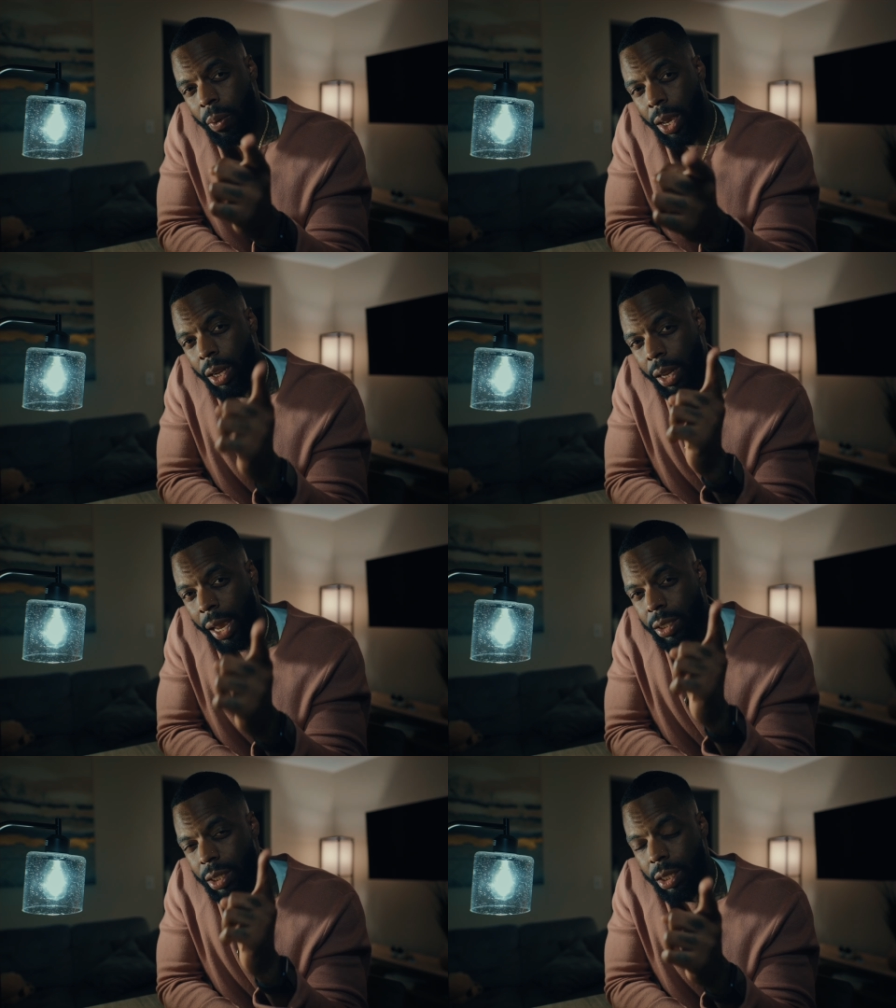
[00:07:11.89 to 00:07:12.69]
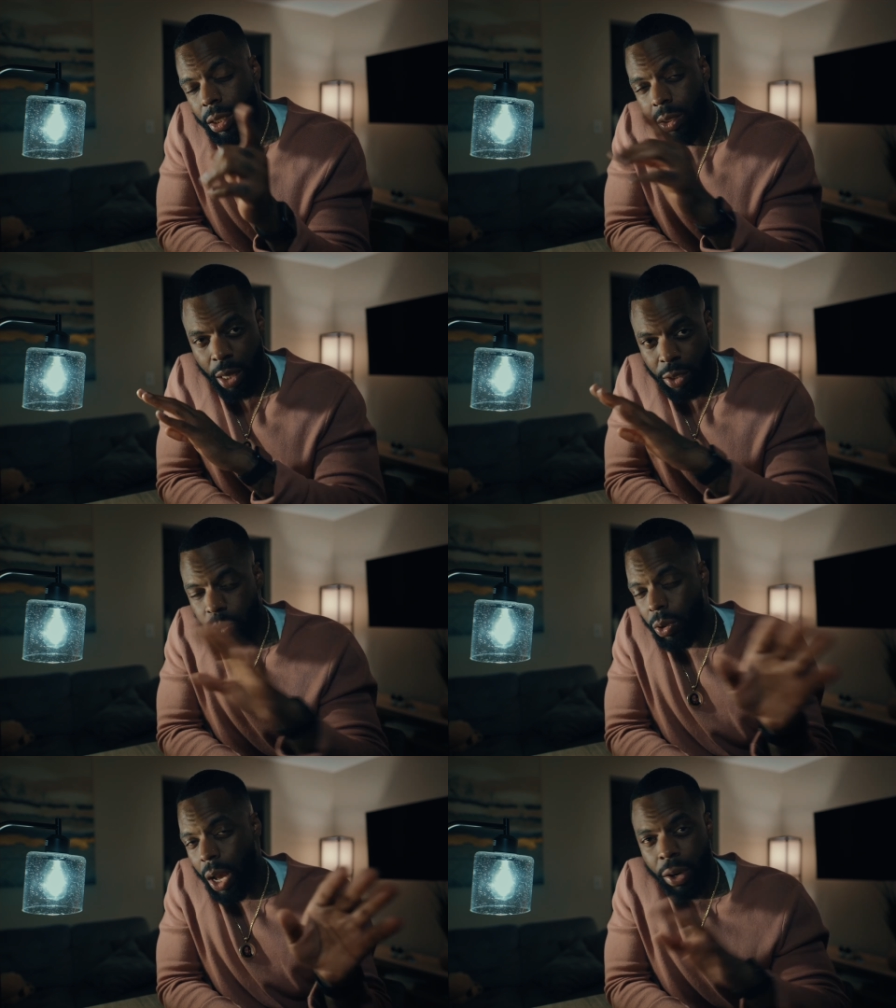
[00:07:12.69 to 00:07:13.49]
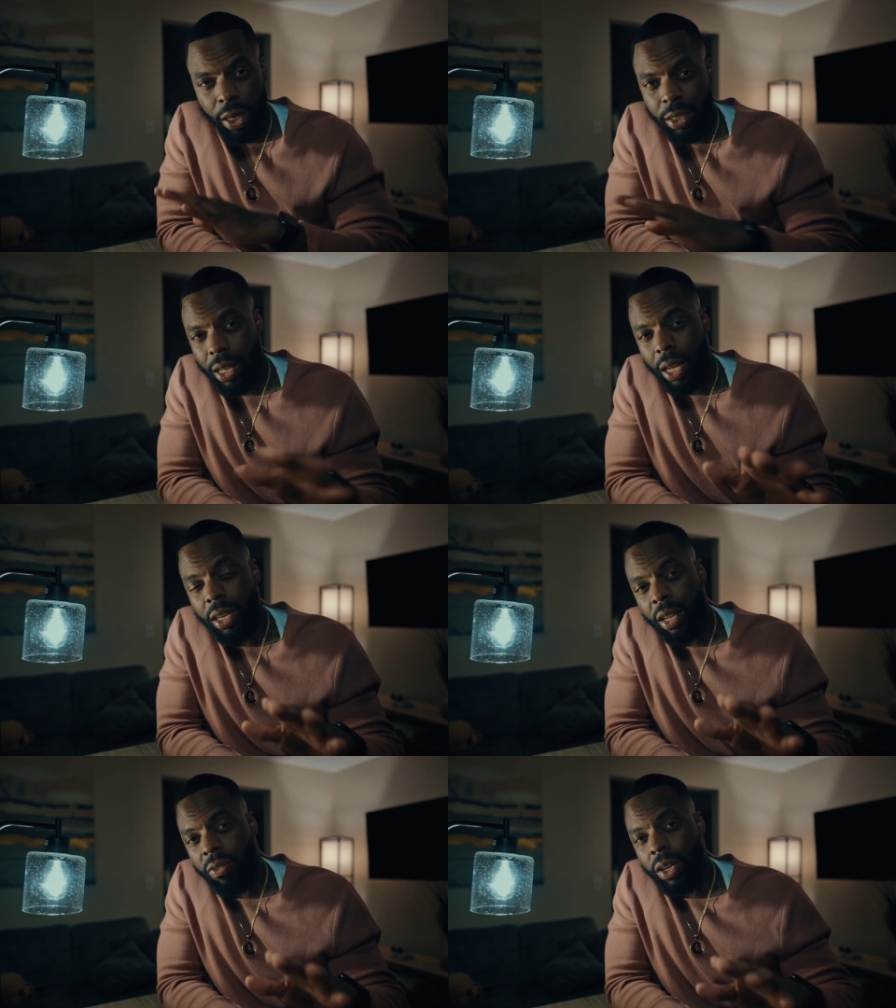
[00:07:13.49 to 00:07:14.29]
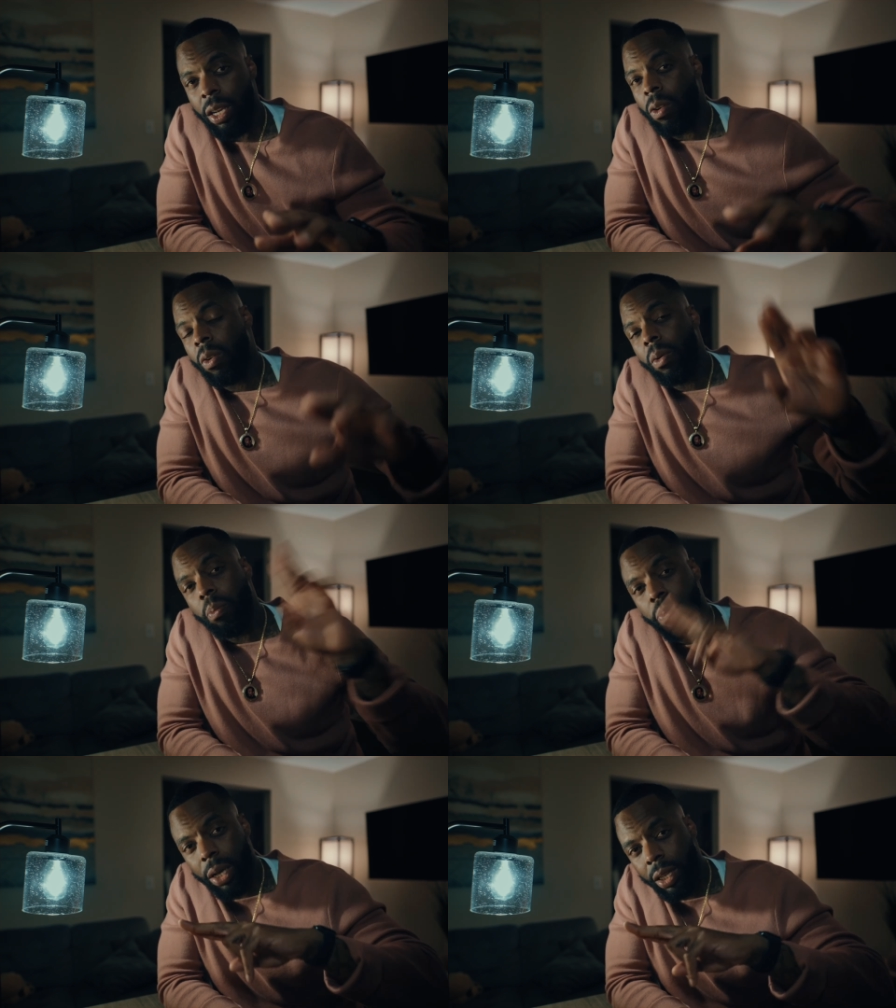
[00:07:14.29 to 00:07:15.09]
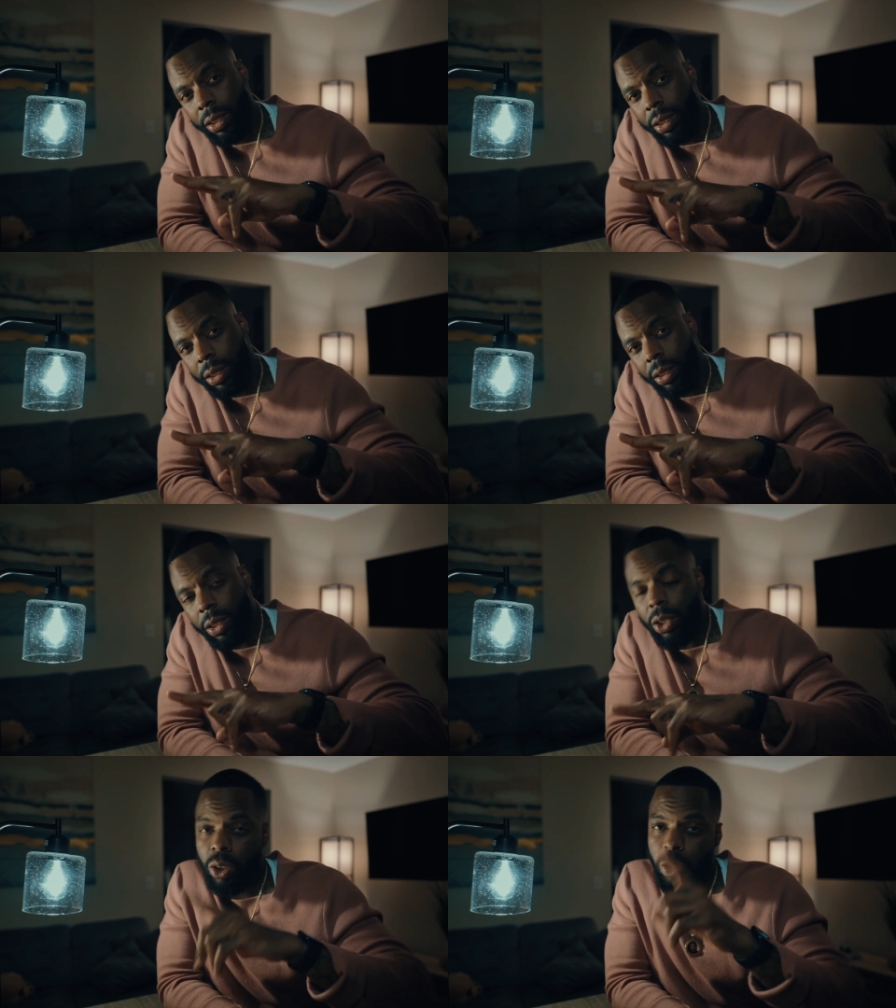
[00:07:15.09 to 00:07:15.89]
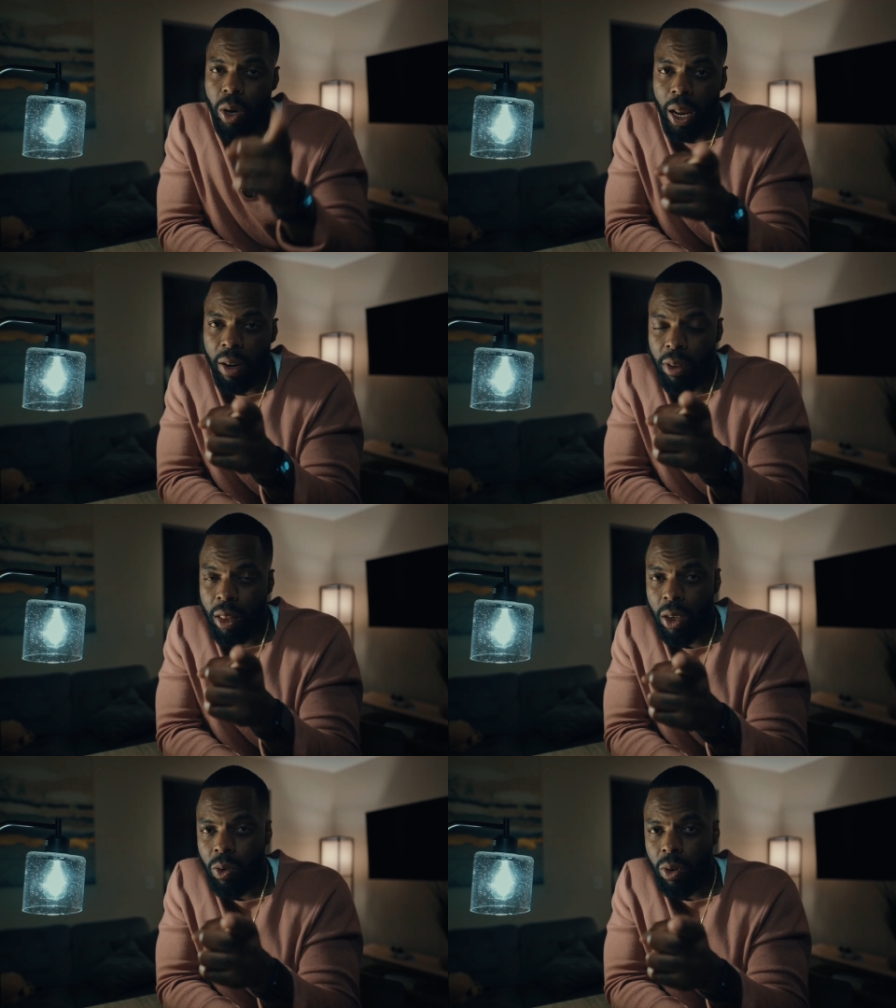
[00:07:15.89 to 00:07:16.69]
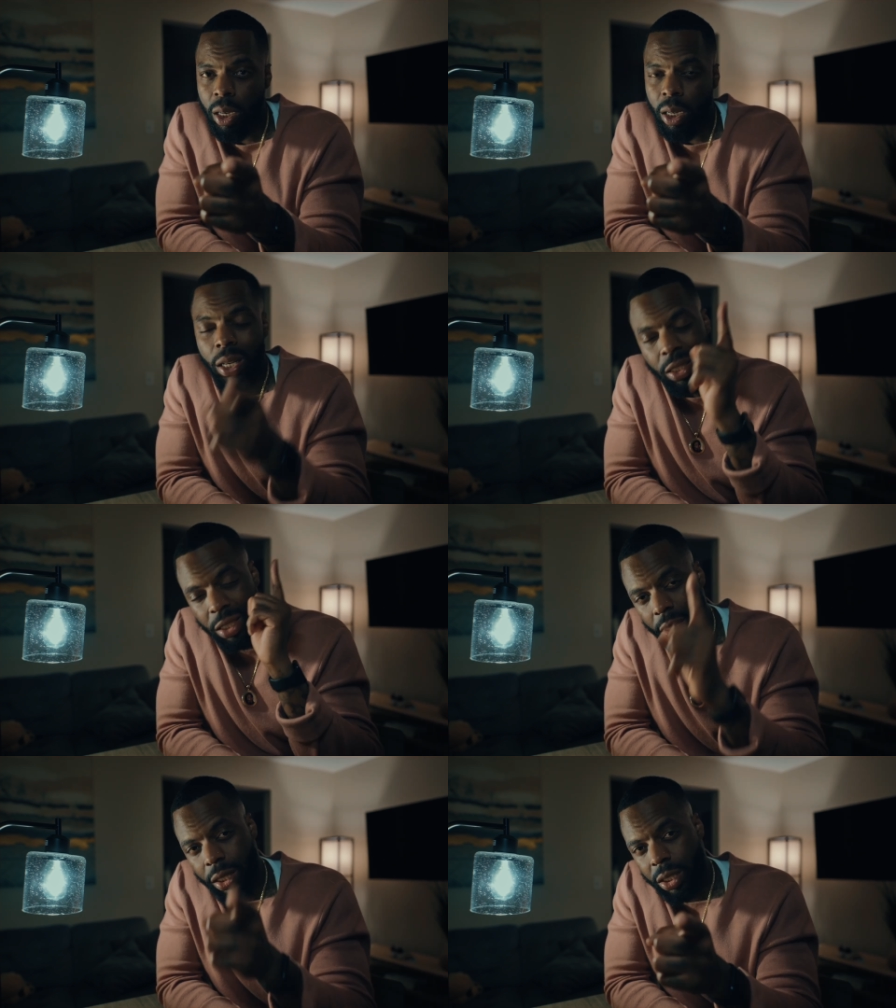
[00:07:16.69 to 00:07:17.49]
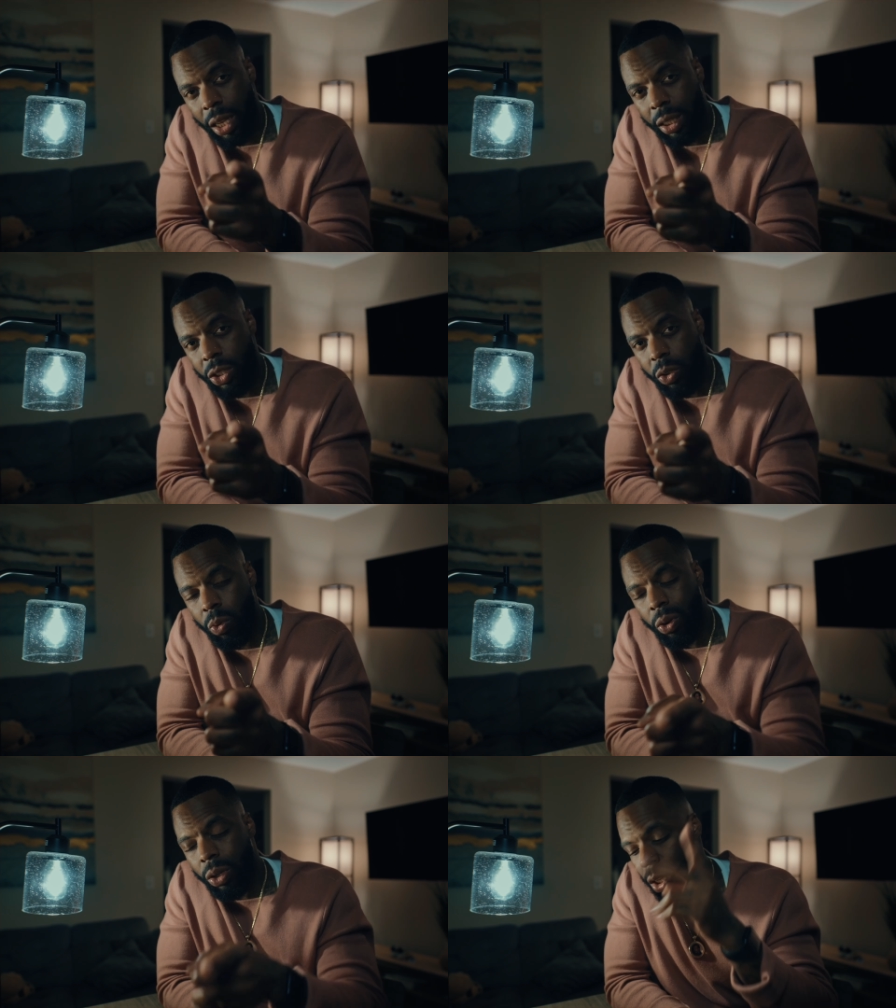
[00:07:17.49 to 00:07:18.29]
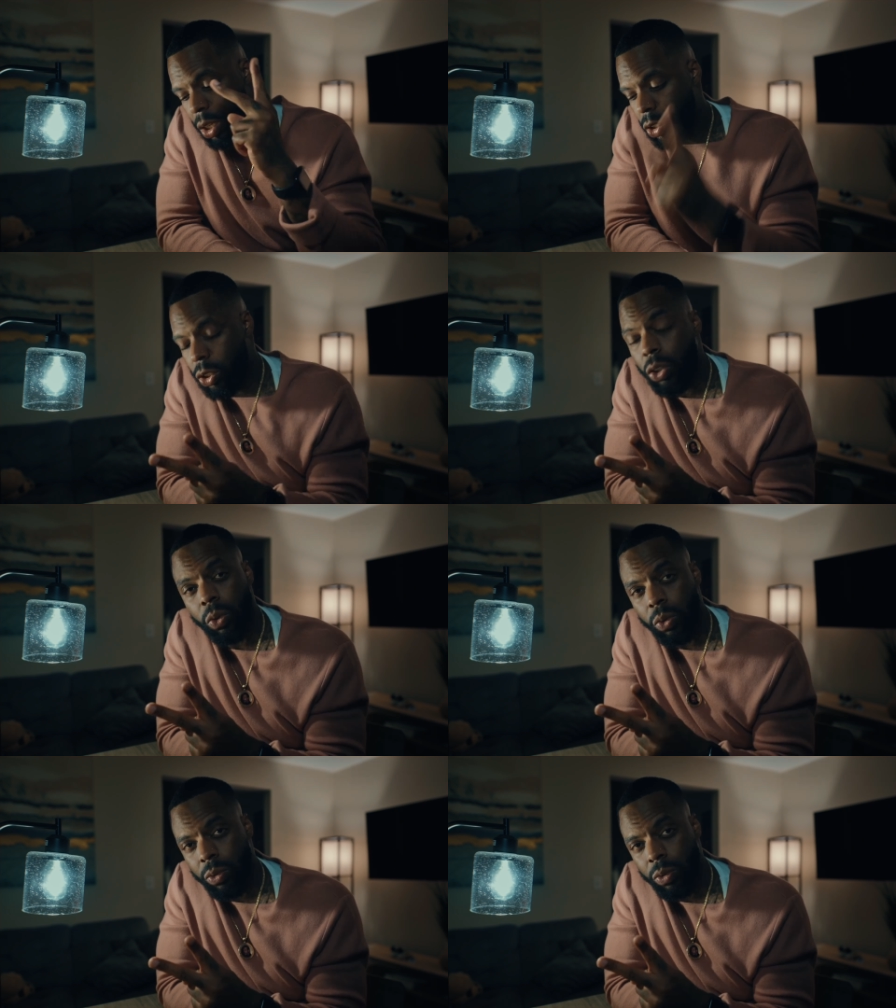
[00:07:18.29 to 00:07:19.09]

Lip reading: way to light scenes. I'll get into that in another video. But you got everything you need to get the shot that you want. 2,